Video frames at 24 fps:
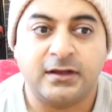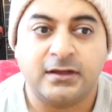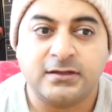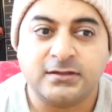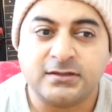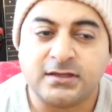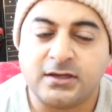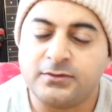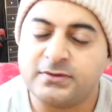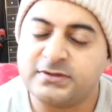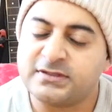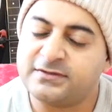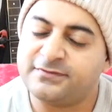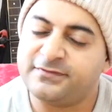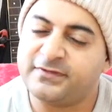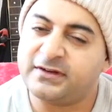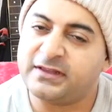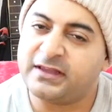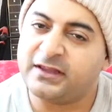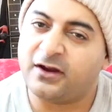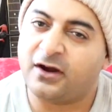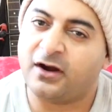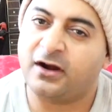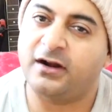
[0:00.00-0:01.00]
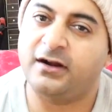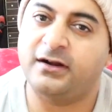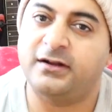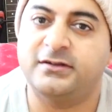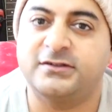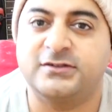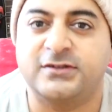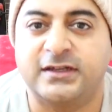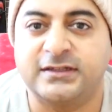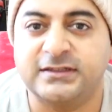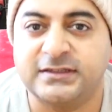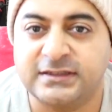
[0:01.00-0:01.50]
So it wasn't really hard,
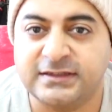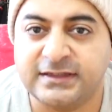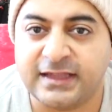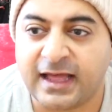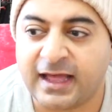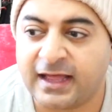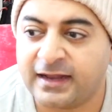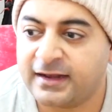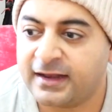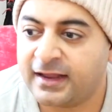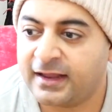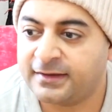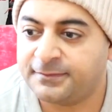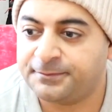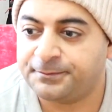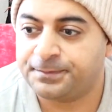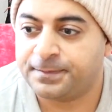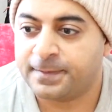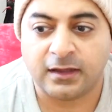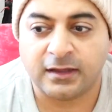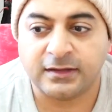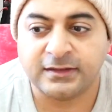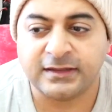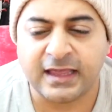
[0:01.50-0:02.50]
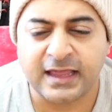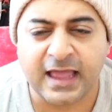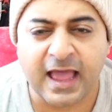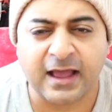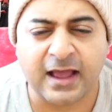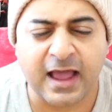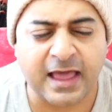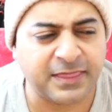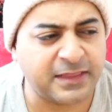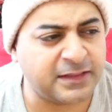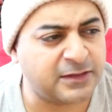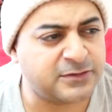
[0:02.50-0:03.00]
so I did that, and
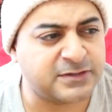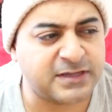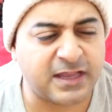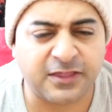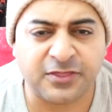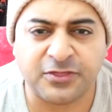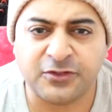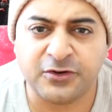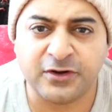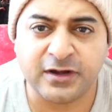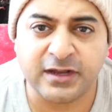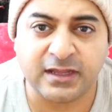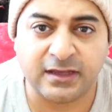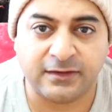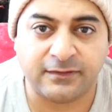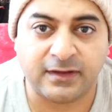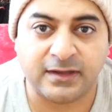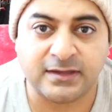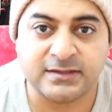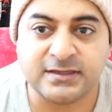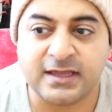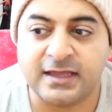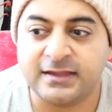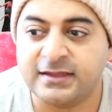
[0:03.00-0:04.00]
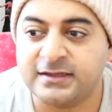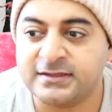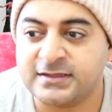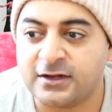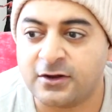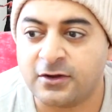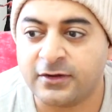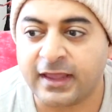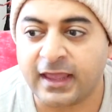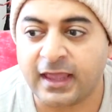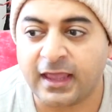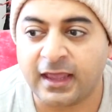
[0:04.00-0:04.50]
I think there was like 30 of us, and they said,
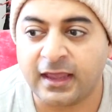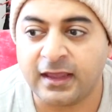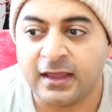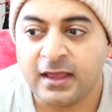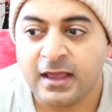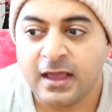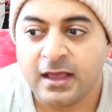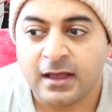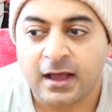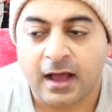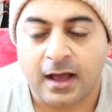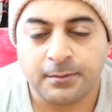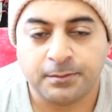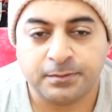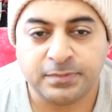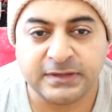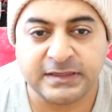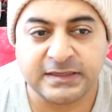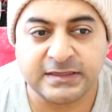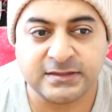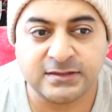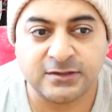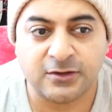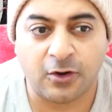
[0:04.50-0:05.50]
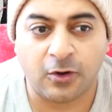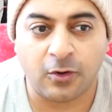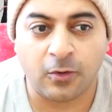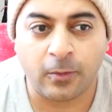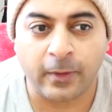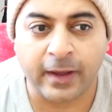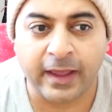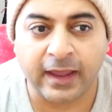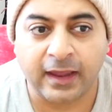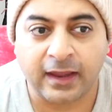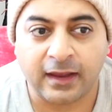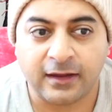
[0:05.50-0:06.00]
okay, please go
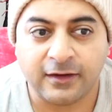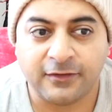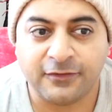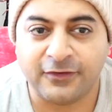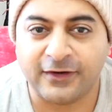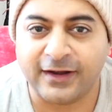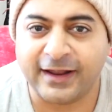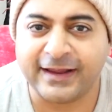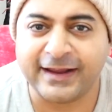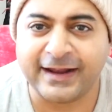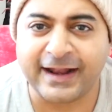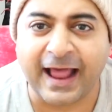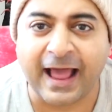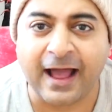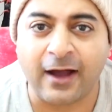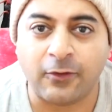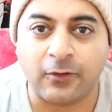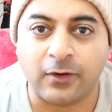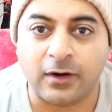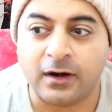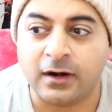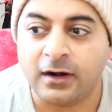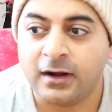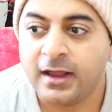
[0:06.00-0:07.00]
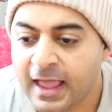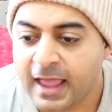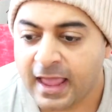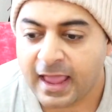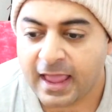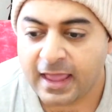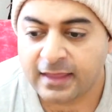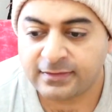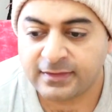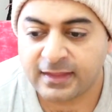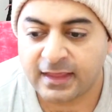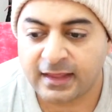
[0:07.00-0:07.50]
away for like an hour,
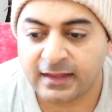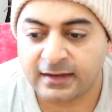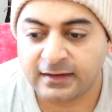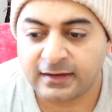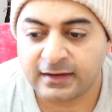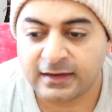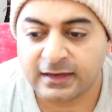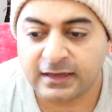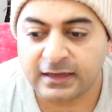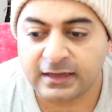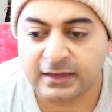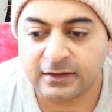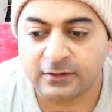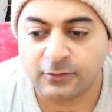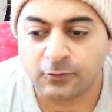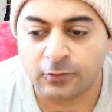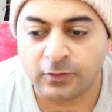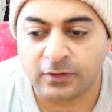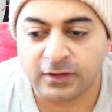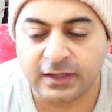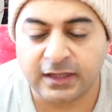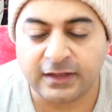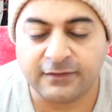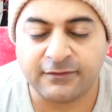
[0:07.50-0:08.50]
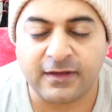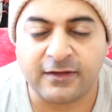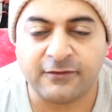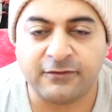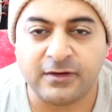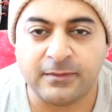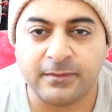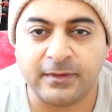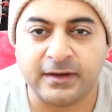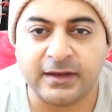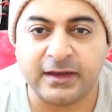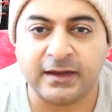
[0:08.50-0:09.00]
and then we'll give
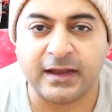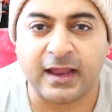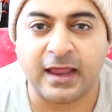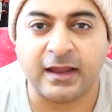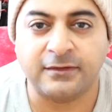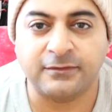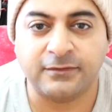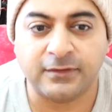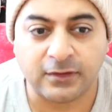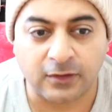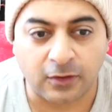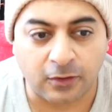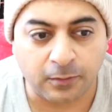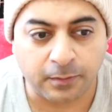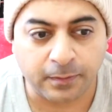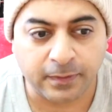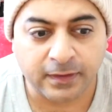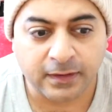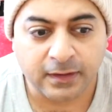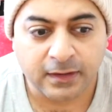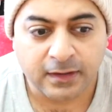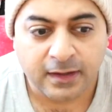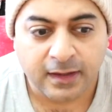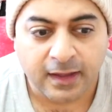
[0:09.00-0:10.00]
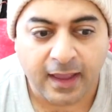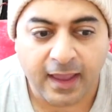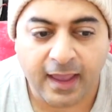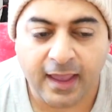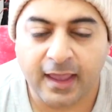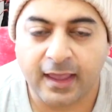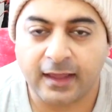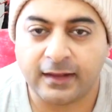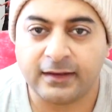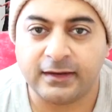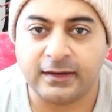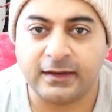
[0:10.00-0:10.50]
everybody an envelope.
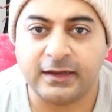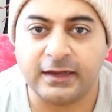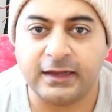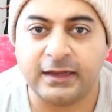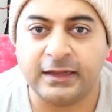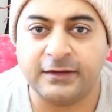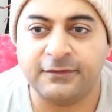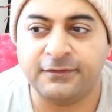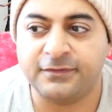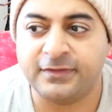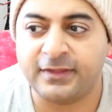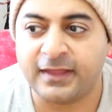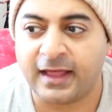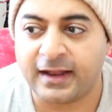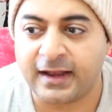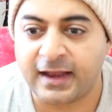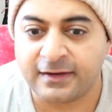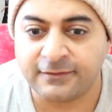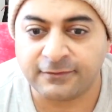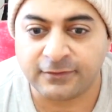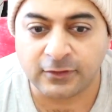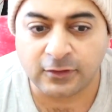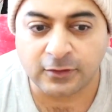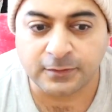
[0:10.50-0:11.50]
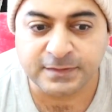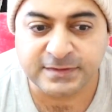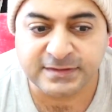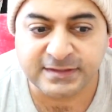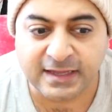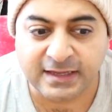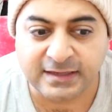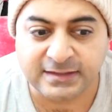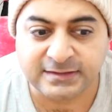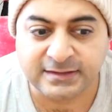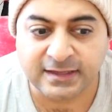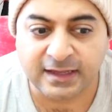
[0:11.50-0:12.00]
And if that envelope
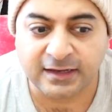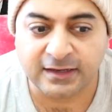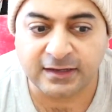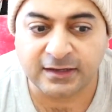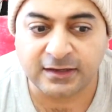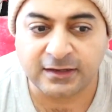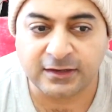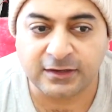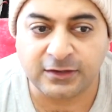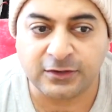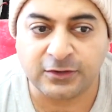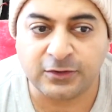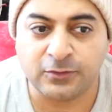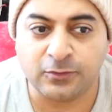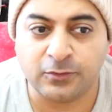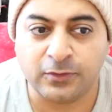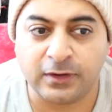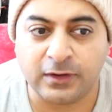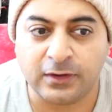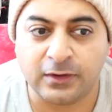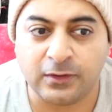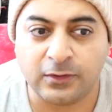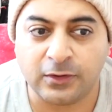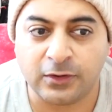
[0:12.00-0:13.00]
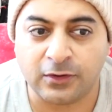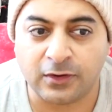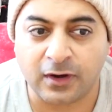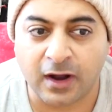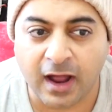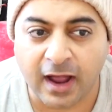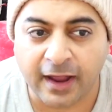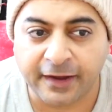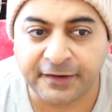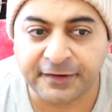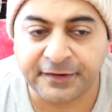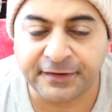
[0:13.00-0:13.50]
says that you're
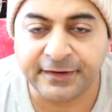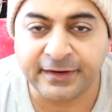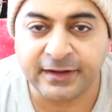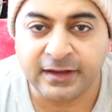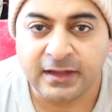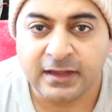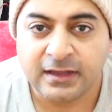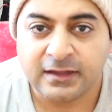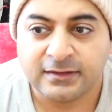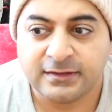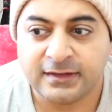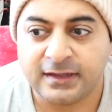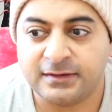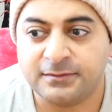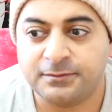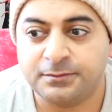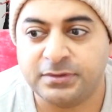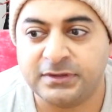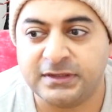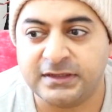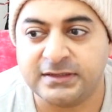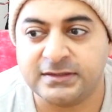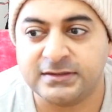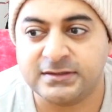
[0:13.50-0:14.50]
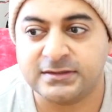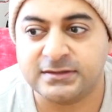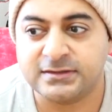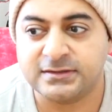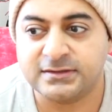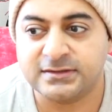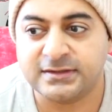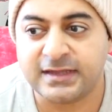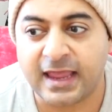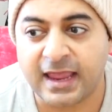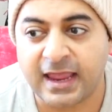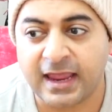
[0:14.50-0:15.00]
hired, then please
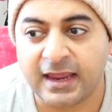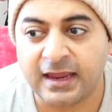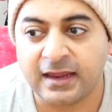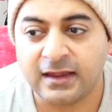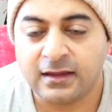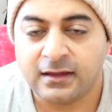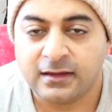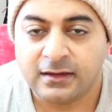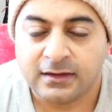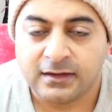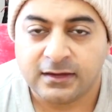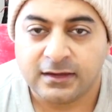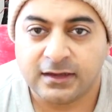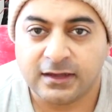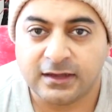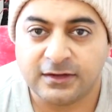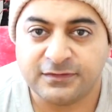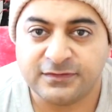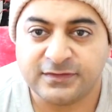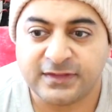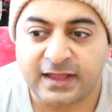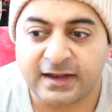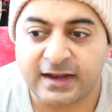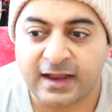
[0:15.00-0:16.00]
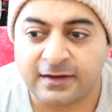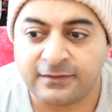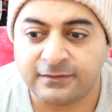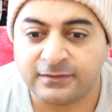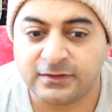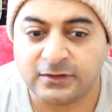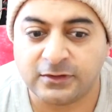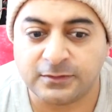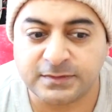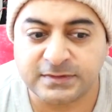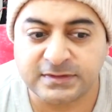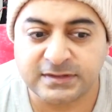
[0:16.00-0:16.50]
stay. If that
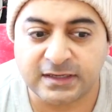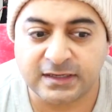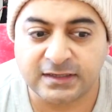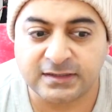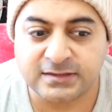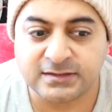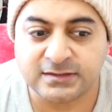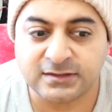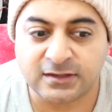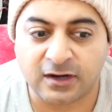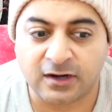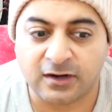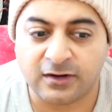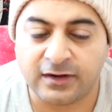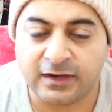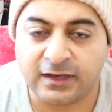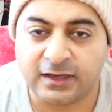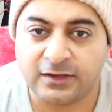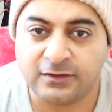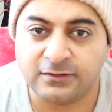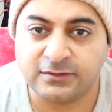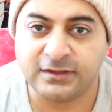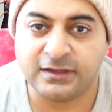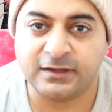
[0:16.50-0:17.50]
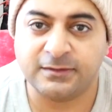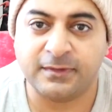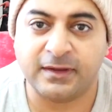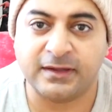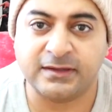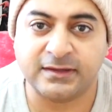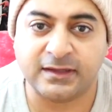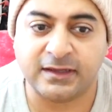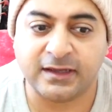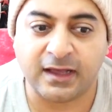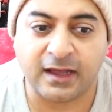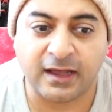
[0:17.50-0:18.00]
envelope says, sorry, you didn't make
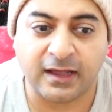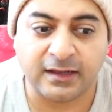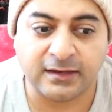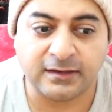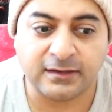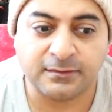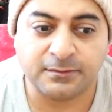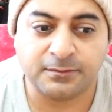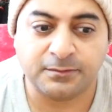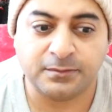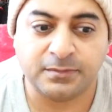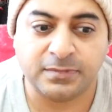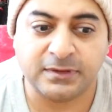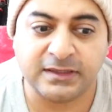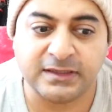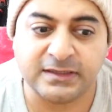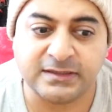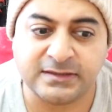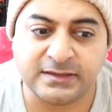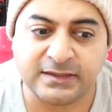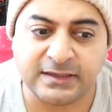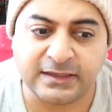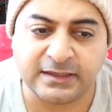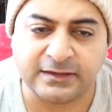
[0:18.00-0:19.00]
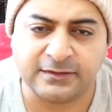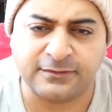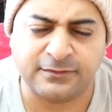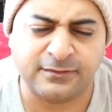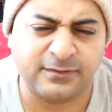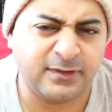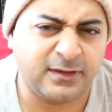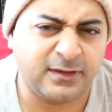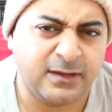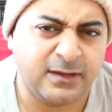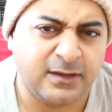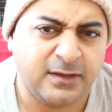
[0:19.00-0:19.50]
the cut, please leave.
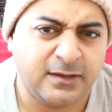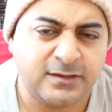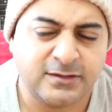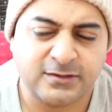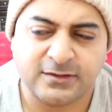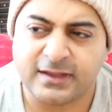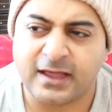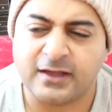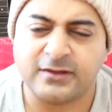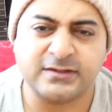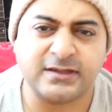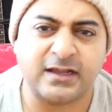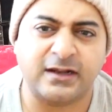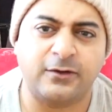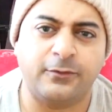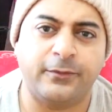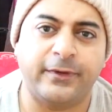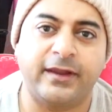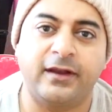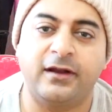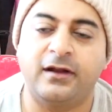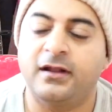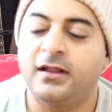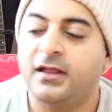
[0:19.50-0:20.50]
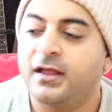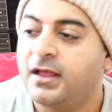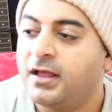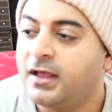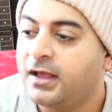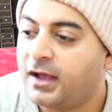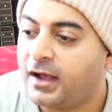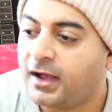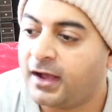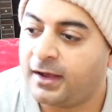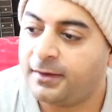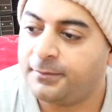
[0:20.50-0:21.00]
So that was kind of weird.
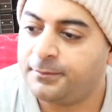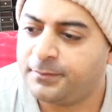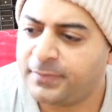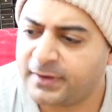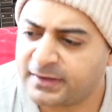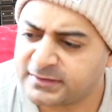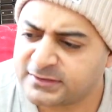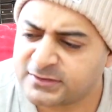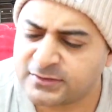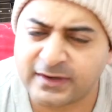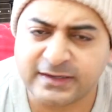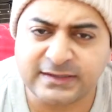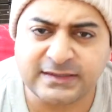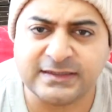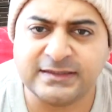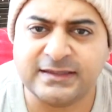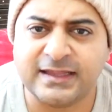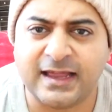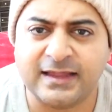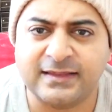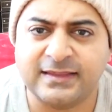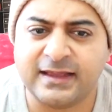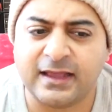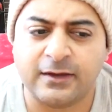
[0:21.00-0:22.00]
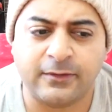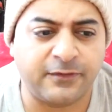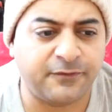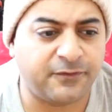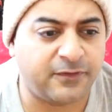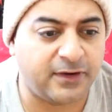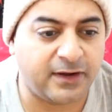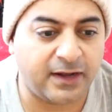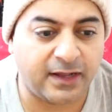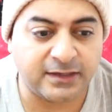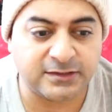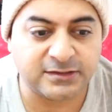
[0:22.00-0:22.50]
But so I did that. I think I went
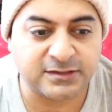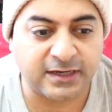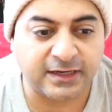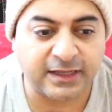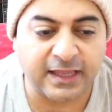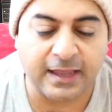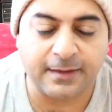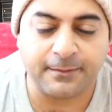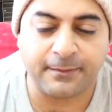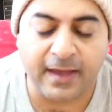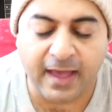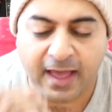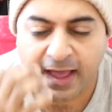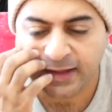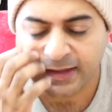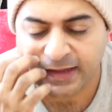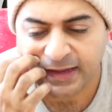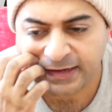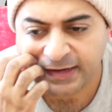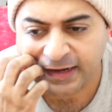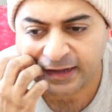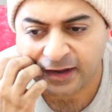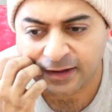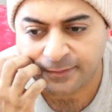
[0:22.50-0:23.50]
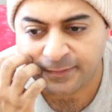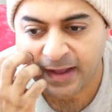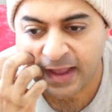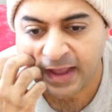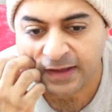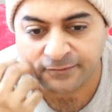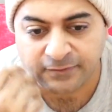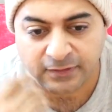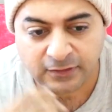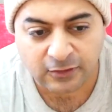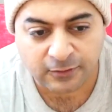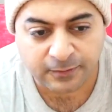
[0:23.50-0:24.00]
for lunch, I came back, and I got my
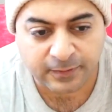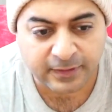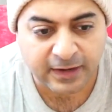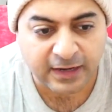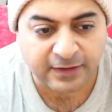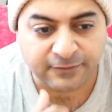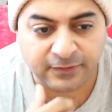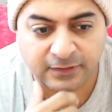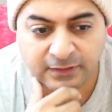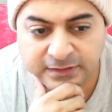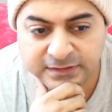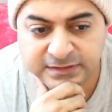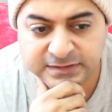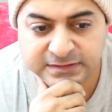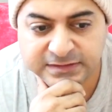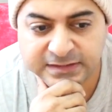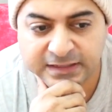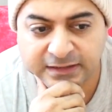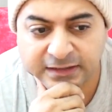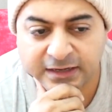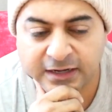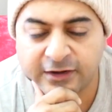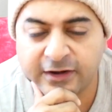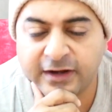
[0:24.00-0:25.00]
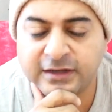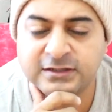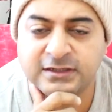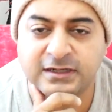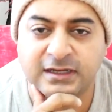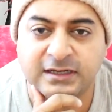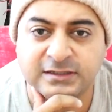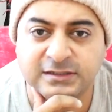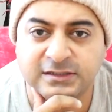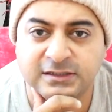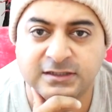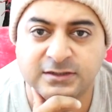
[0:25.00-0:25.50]
envelope, and the envelope said,
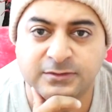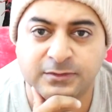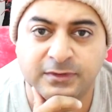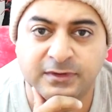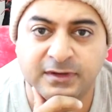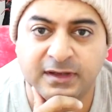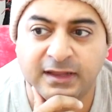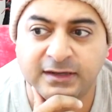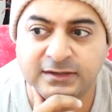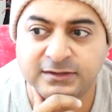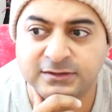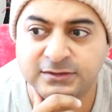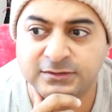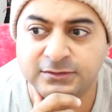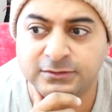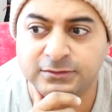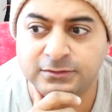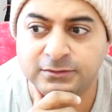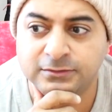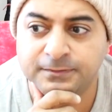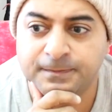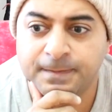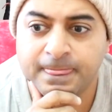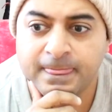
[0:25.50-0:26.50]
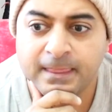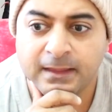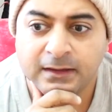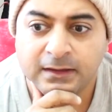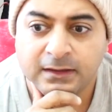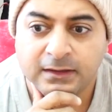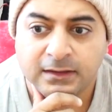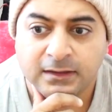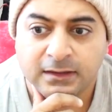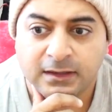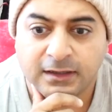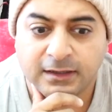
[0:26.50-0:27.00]
congratulations, we would like to
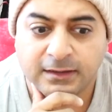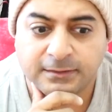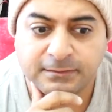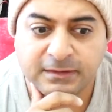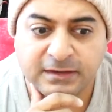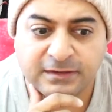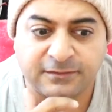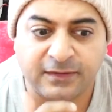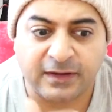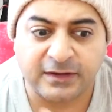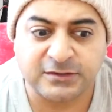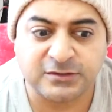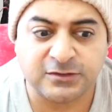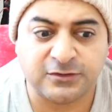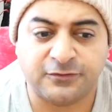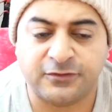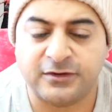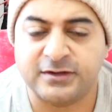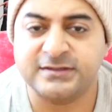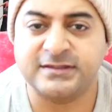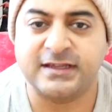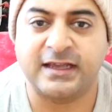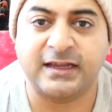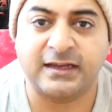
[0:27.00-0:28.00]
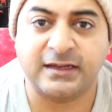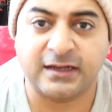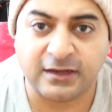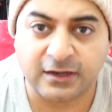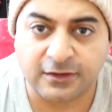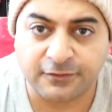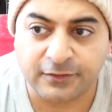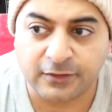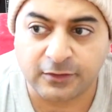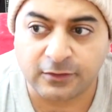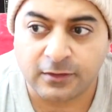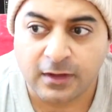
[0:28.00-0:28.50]
invite you for a second
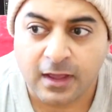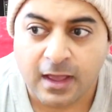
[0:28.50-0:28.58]
interview.